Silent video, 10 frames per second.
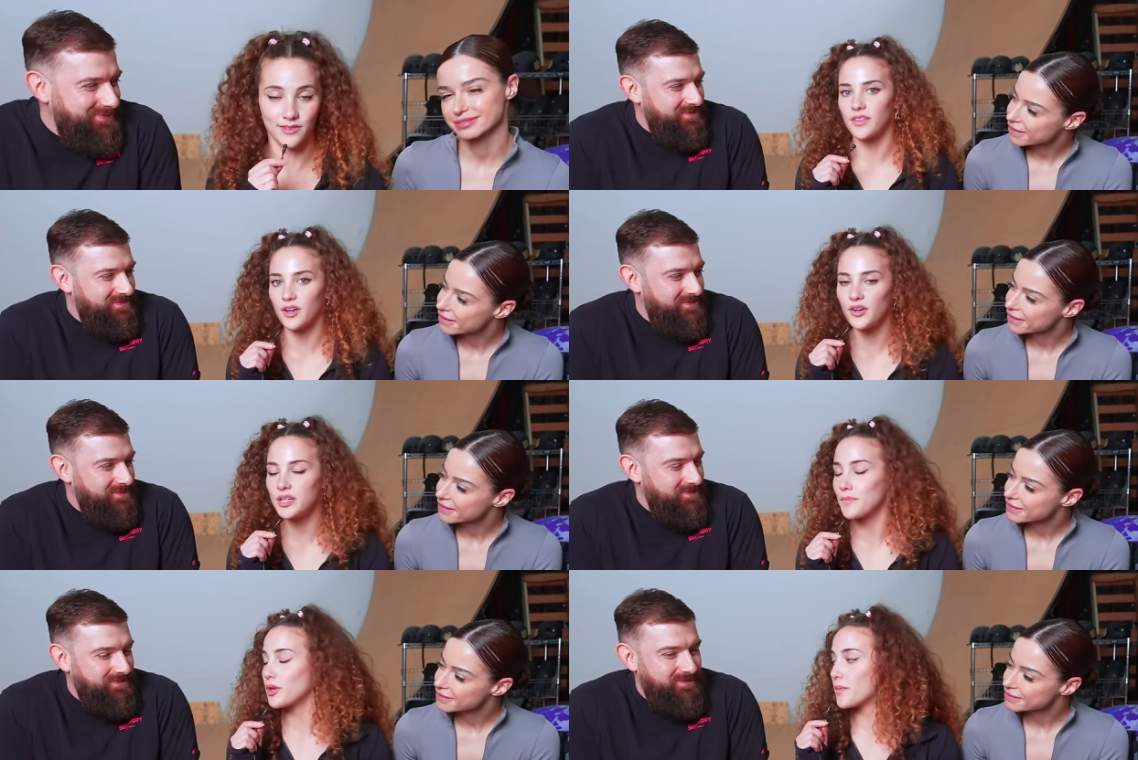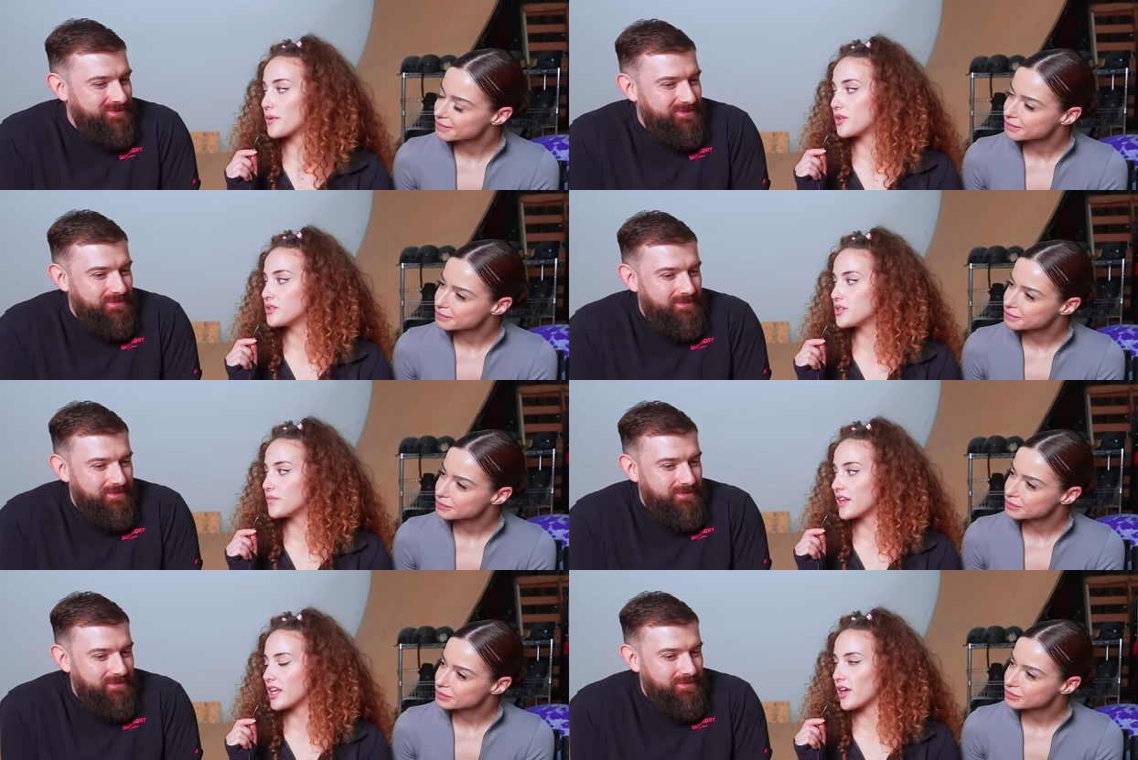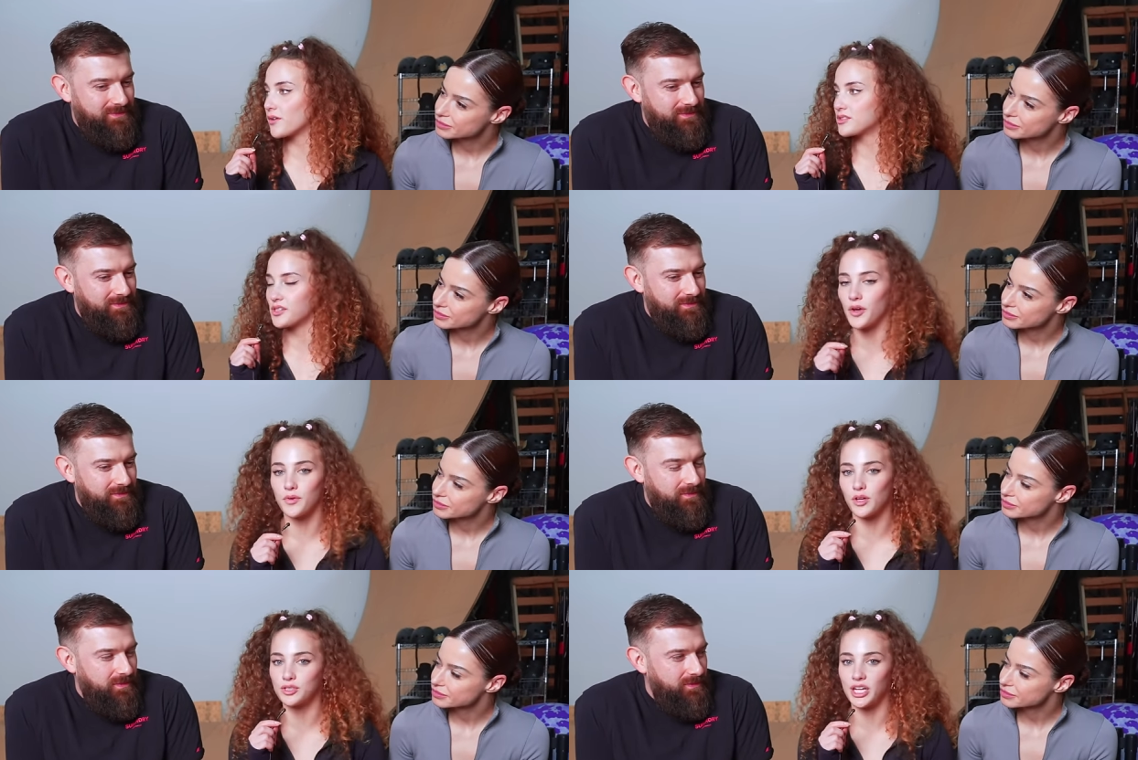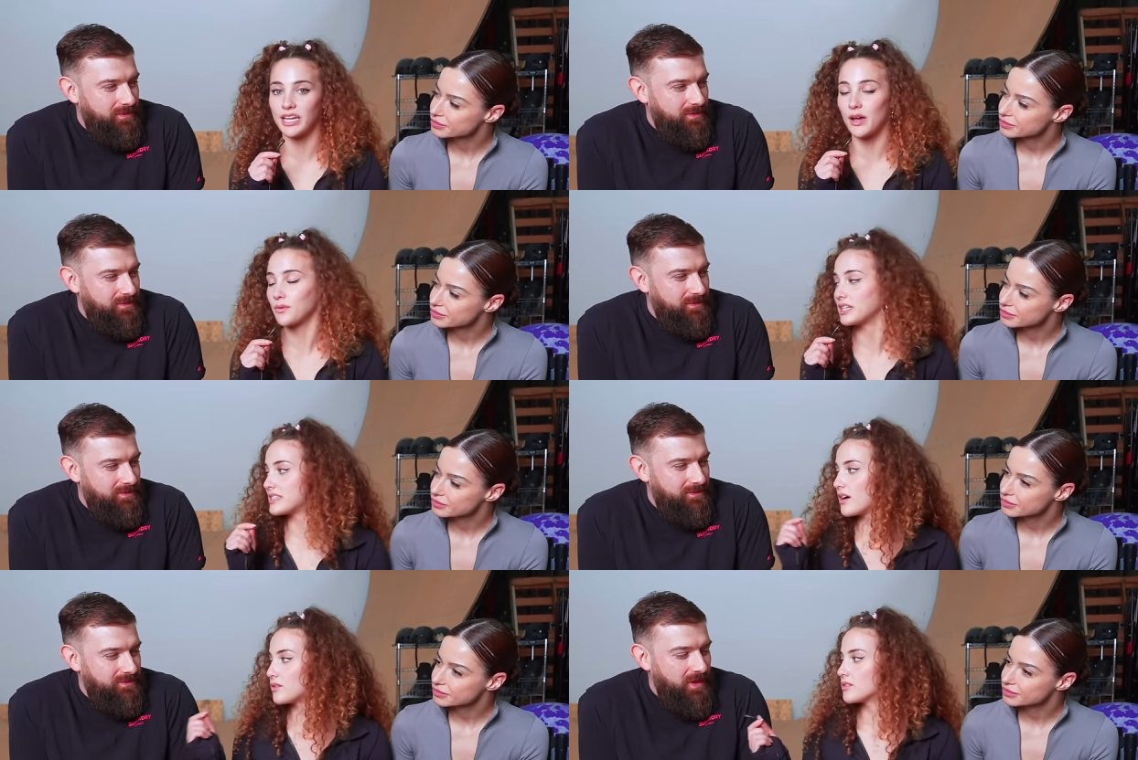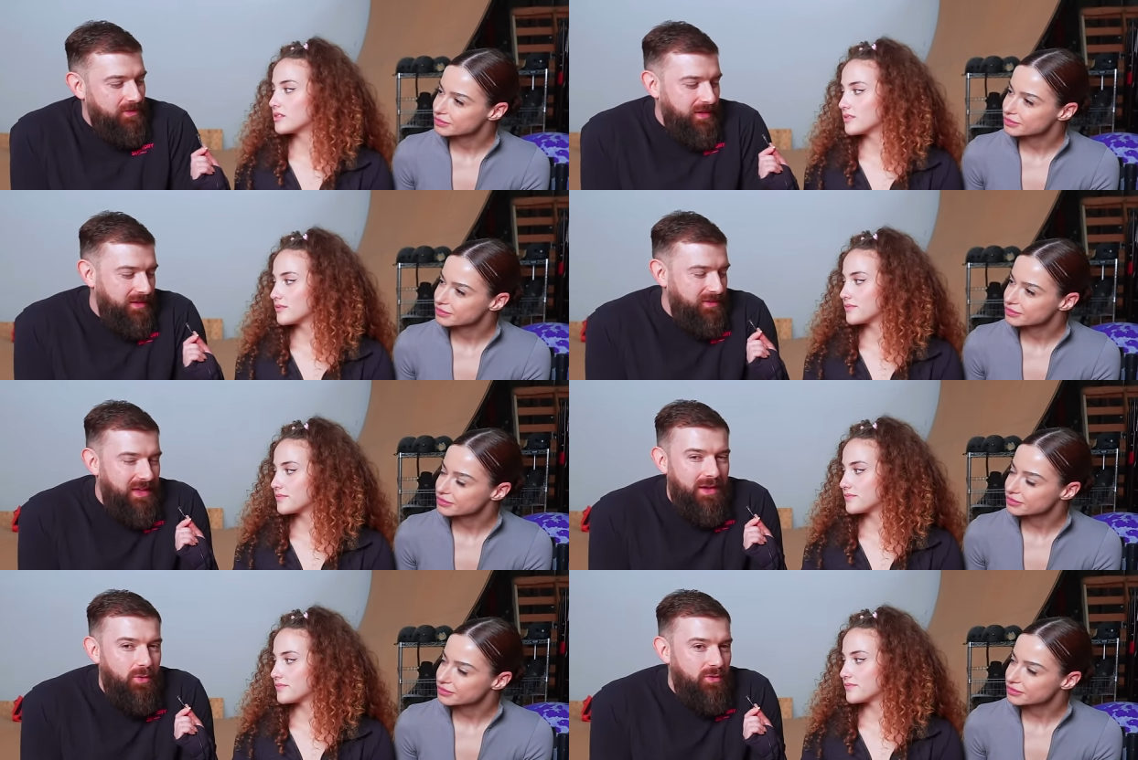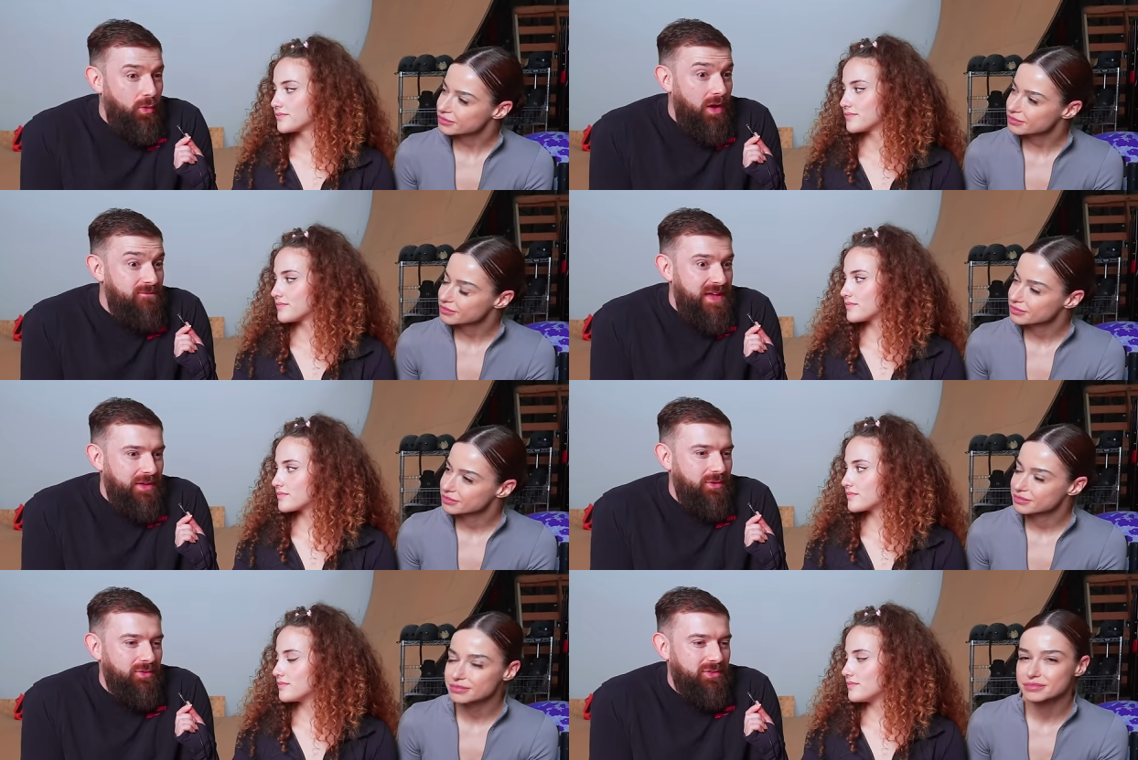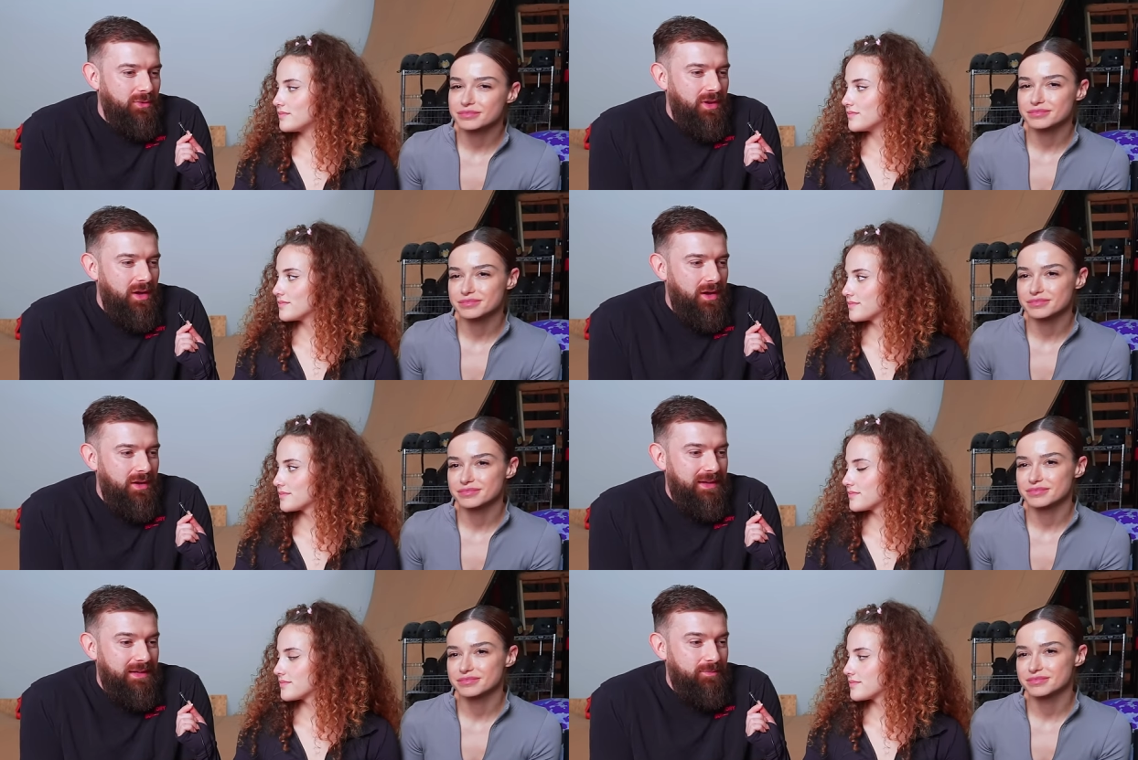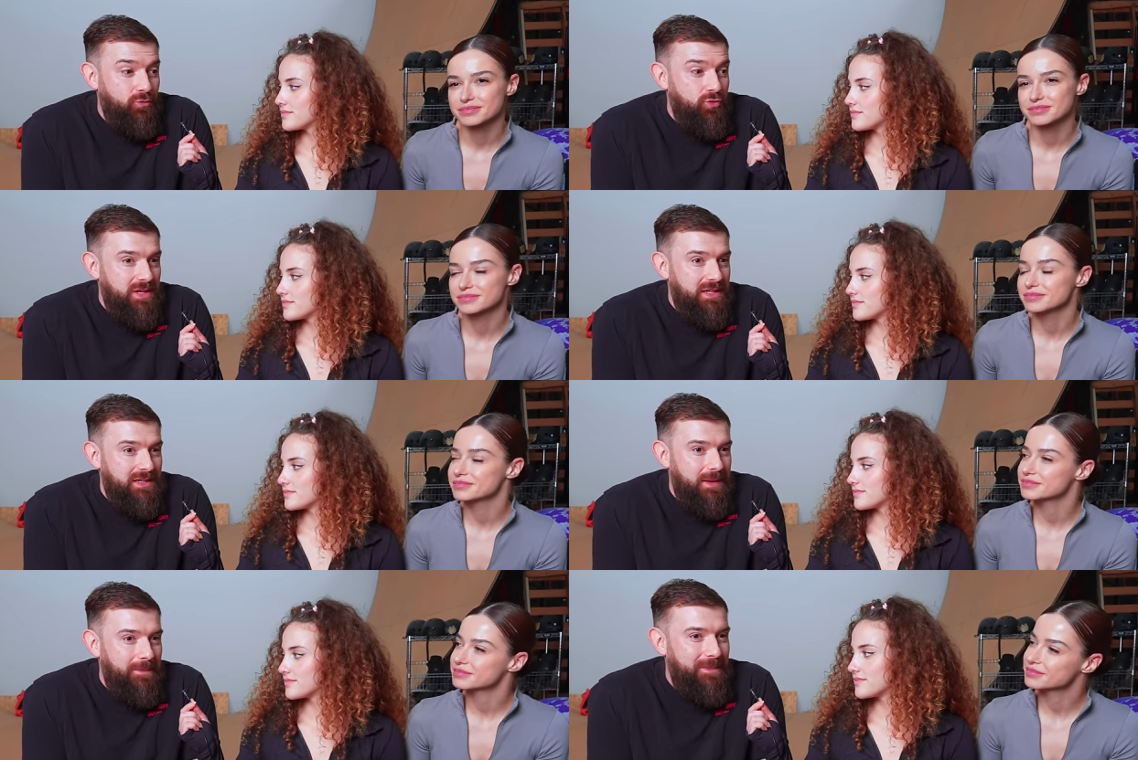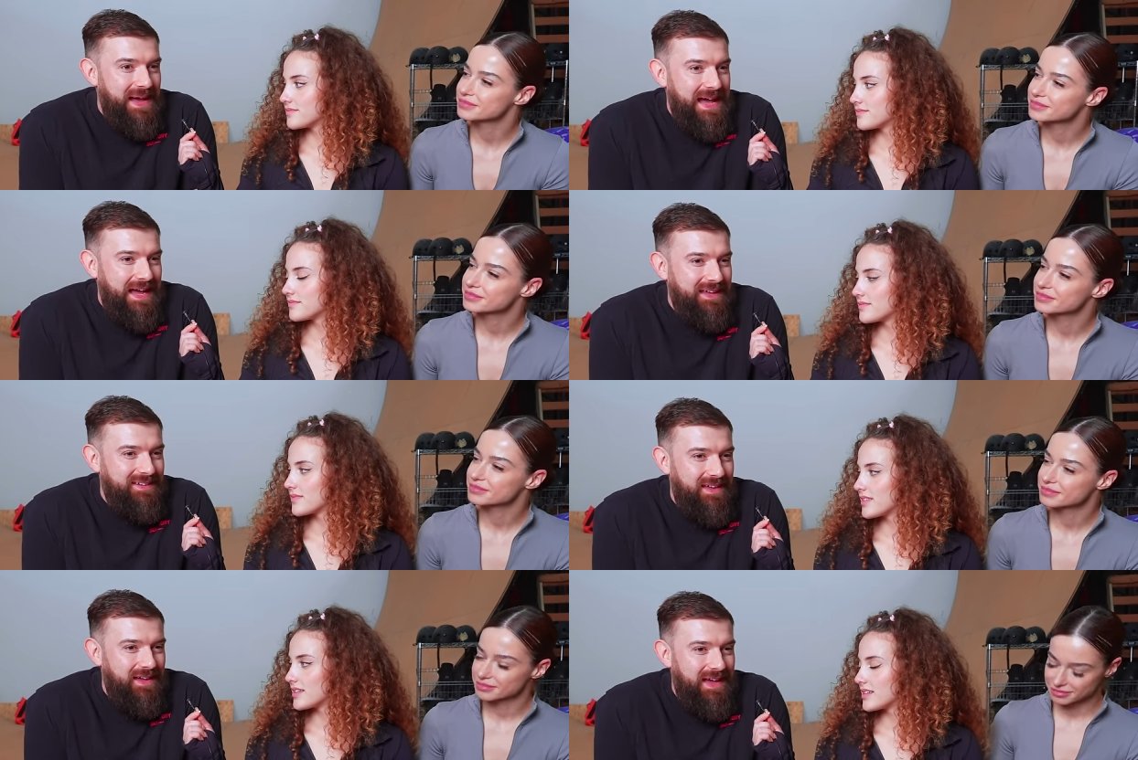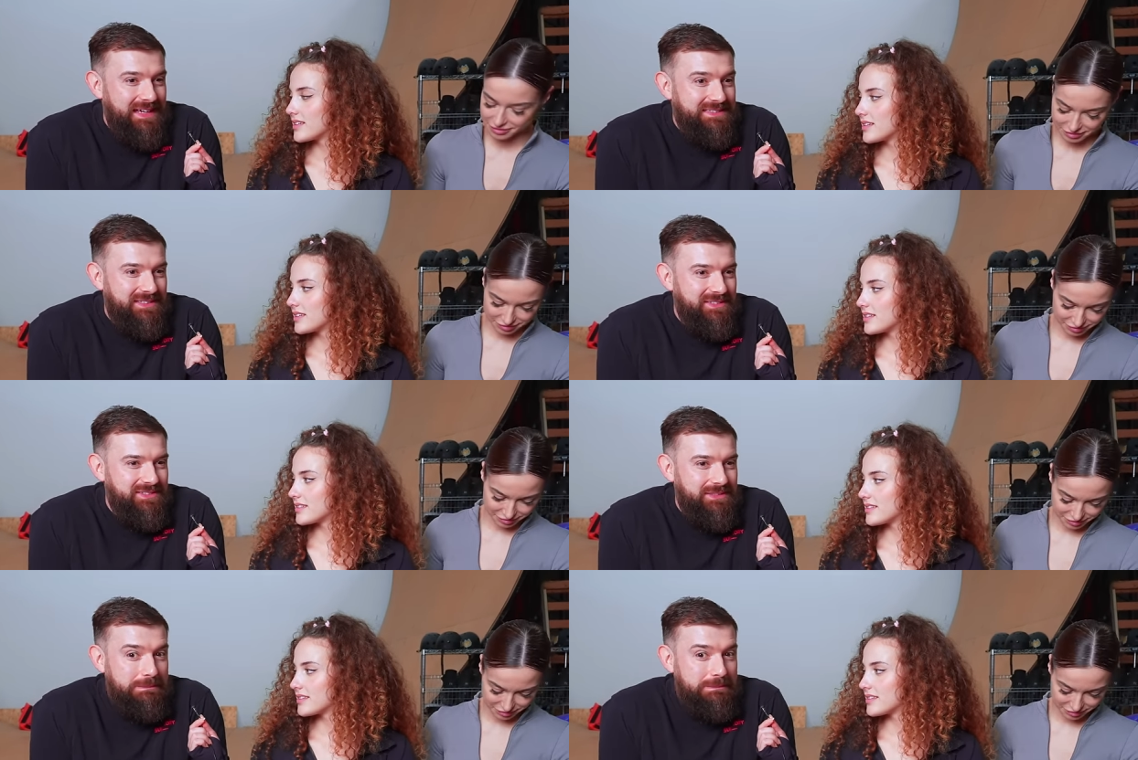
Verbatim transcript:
Speaker 1: They're going to put up a YouTube video, so go check it out when it's out. I
Speaker 2: think, yeah, all our fails and all our really bad accidents.